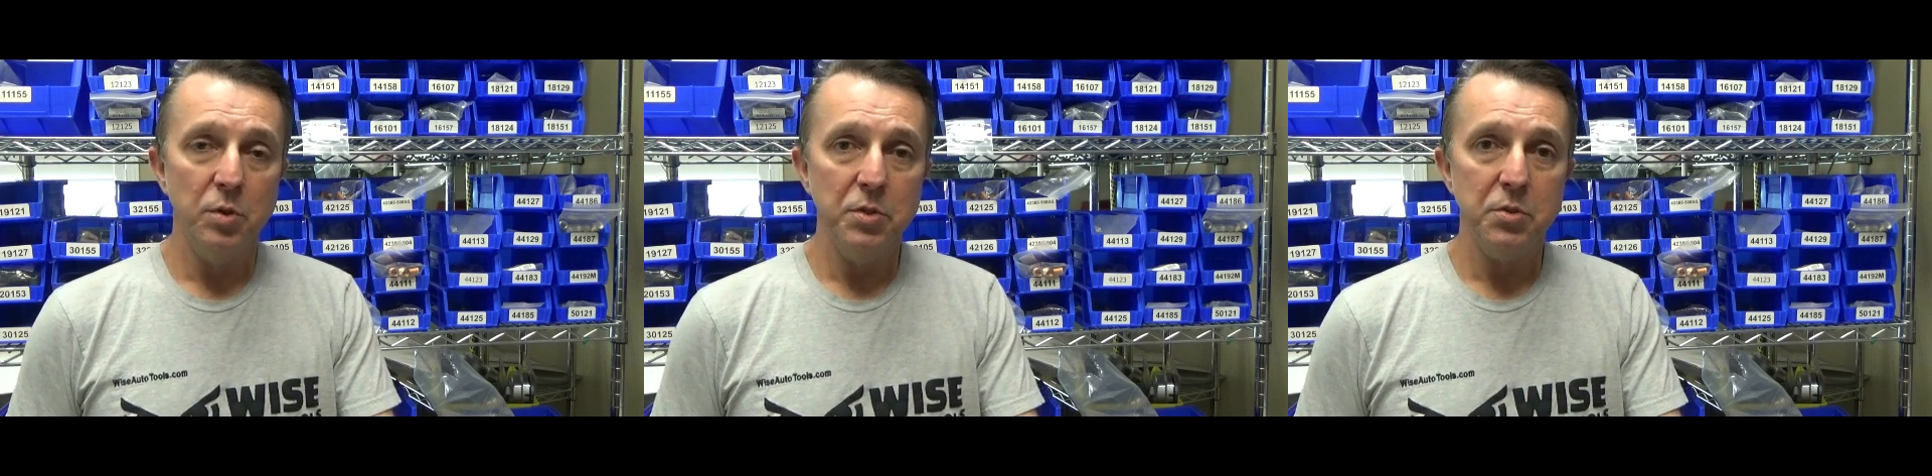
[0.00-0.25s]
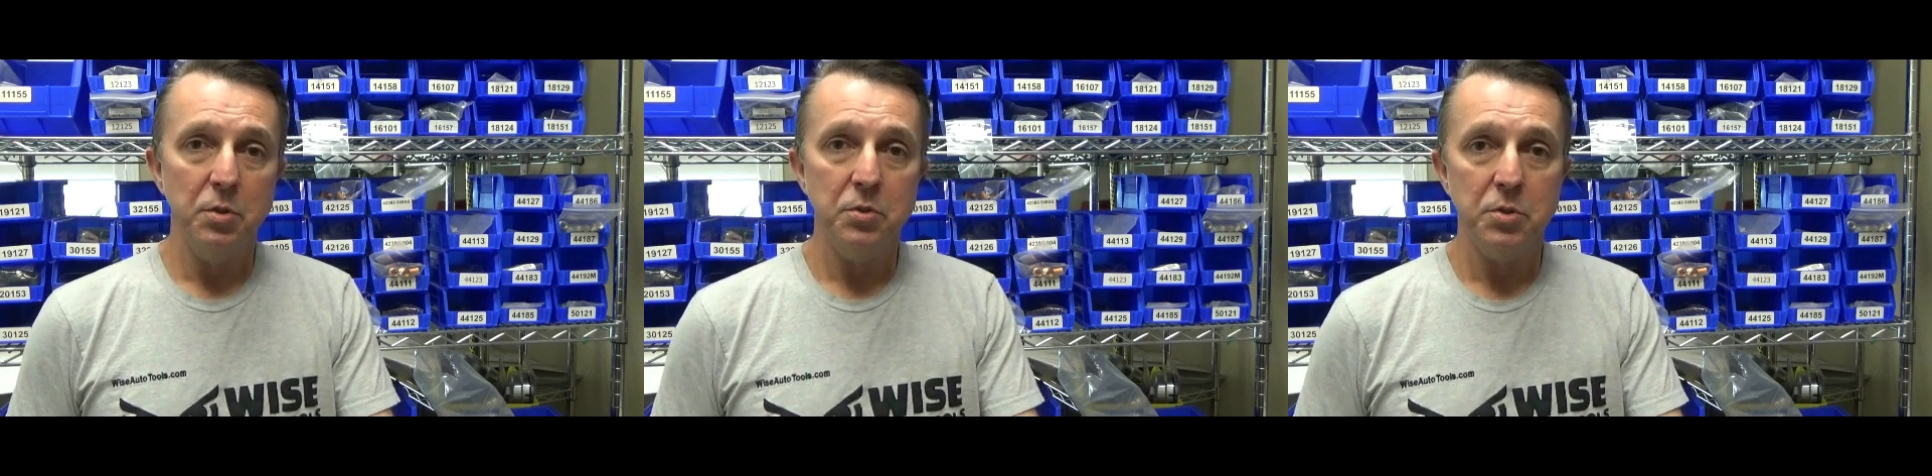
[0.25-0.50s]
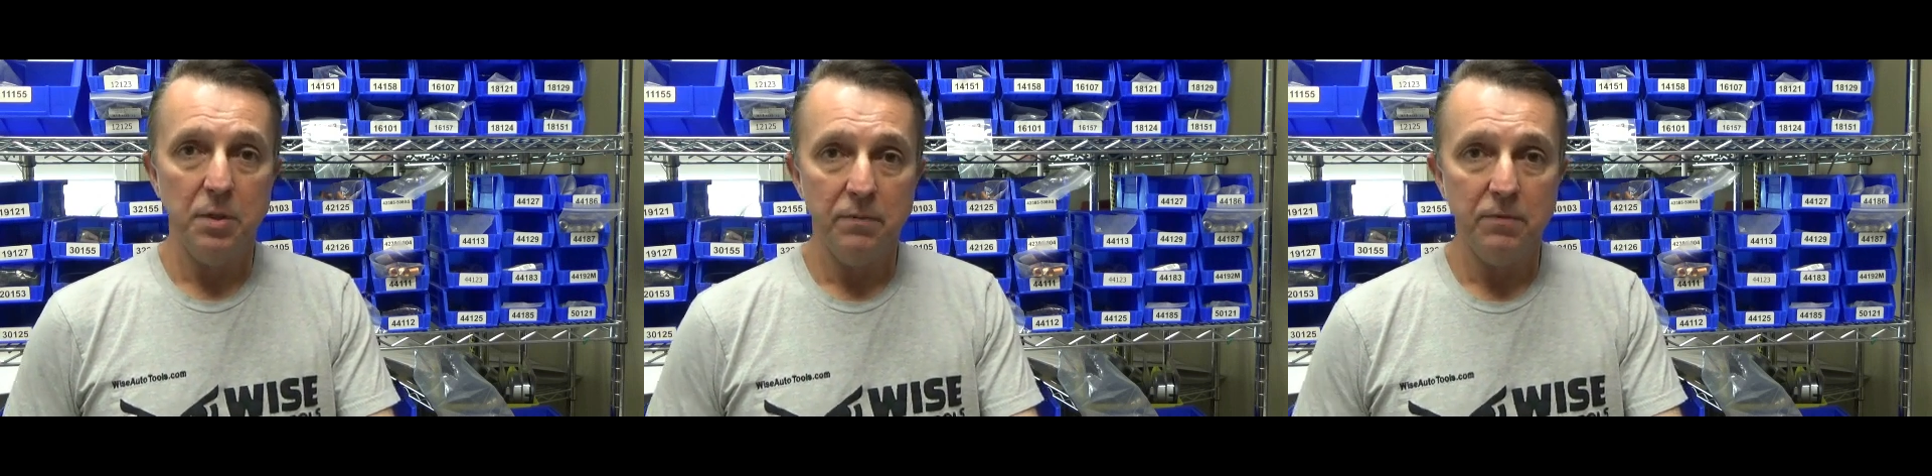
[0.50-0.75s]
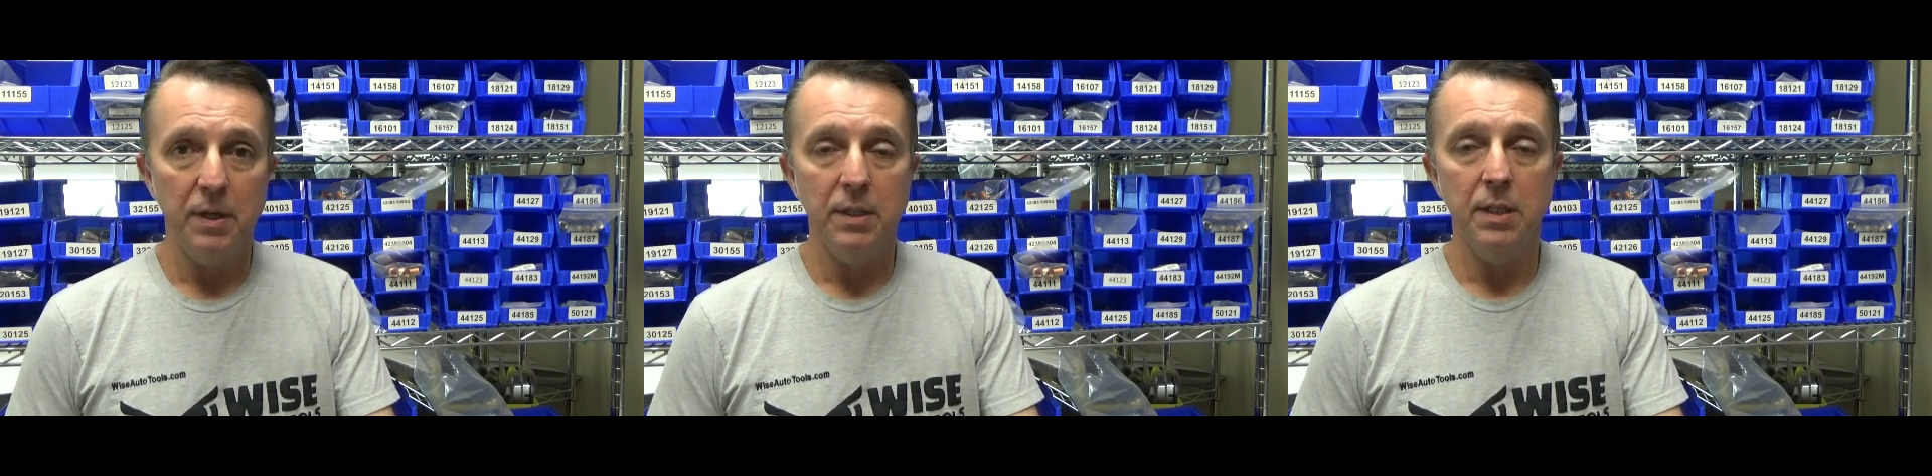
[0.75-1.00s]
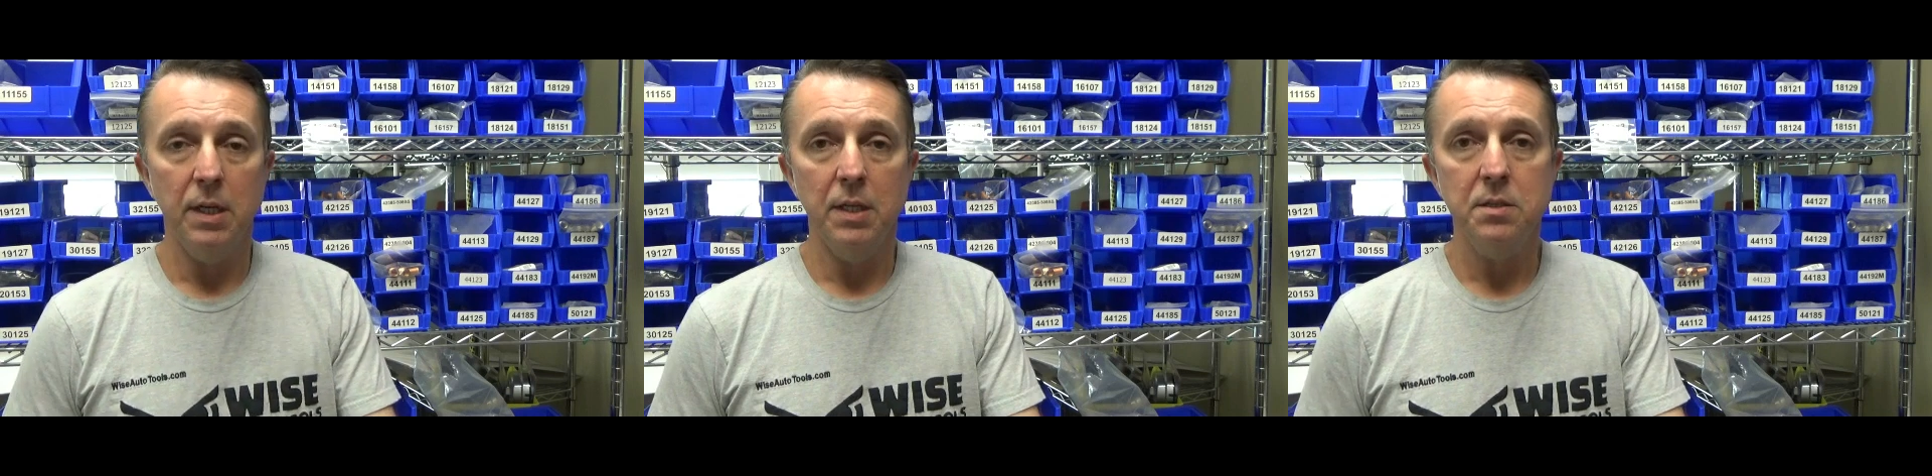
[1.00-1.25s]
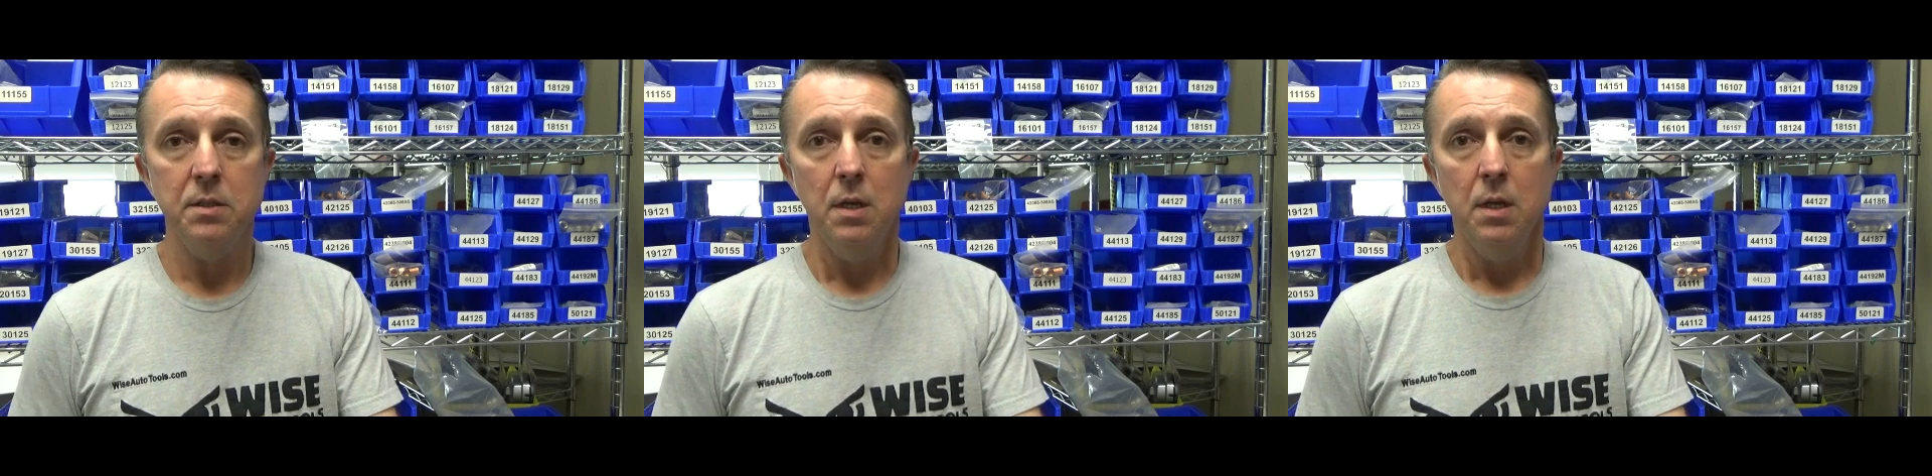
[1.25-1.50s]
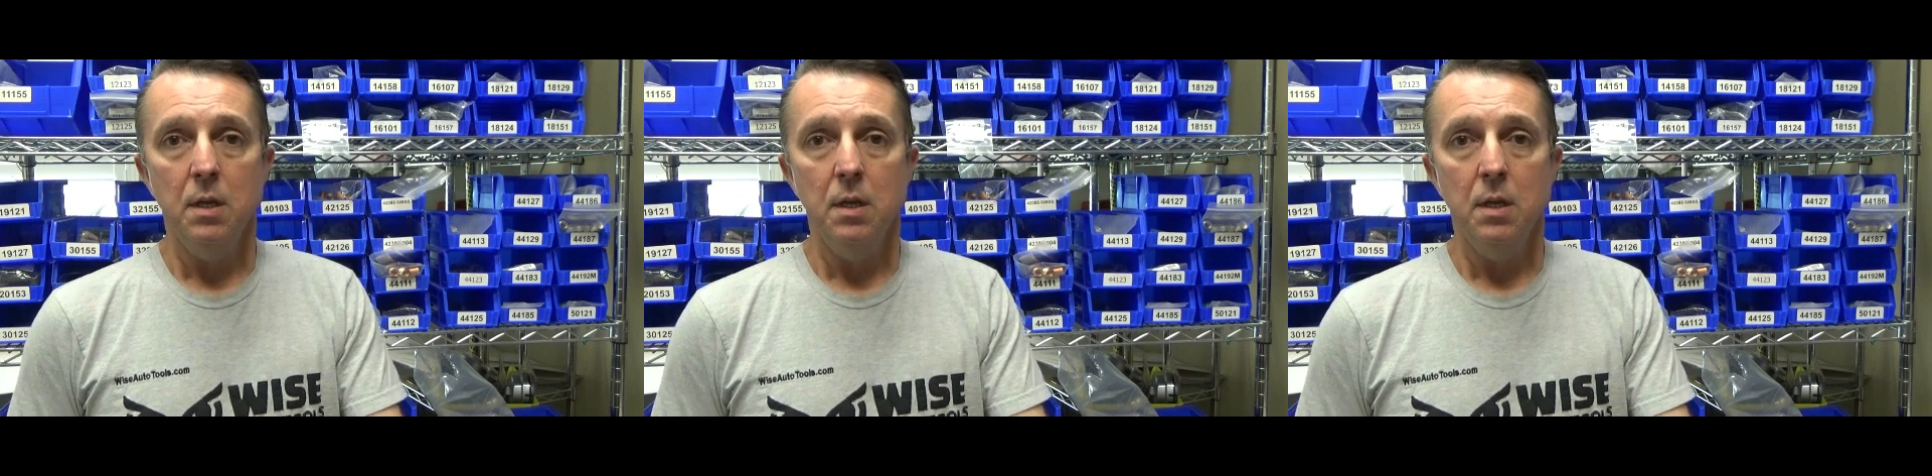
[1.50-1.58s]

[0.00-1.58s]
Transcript: research and find us.